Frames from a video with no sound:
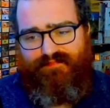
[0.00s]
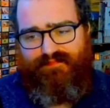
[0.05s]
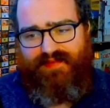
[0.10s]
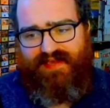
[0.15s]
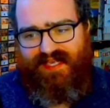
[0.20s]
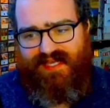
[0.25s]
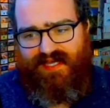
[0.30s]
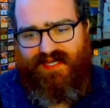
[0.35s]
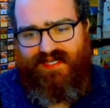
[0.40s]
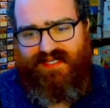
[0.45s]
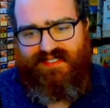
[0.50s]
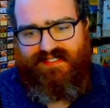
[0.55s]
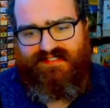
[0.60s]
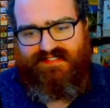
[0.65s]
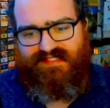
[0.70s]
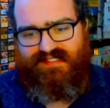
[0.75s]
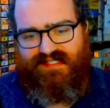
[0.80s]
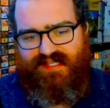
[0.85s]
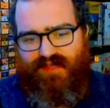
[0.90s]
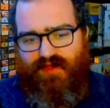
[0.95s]

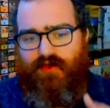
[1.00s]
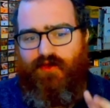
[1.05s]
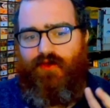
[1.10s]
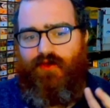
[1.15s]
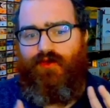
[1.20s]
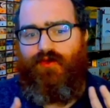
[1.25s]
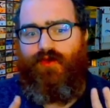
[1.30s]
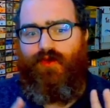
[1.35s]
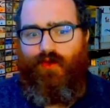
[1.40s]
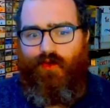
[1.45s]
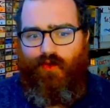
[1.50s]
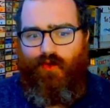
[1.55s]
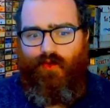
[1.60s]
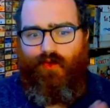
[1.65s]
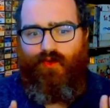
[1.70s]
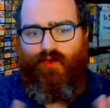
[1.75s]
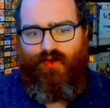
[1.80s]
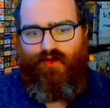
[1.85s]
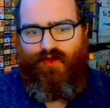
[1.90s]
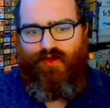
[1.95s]
because
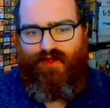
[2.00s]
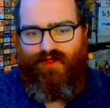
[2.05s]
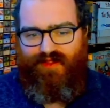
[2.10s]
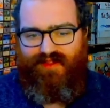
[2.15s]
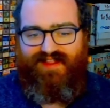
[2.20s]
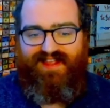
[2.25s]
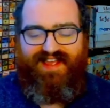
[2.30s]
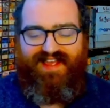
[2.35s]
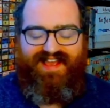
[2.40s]
cool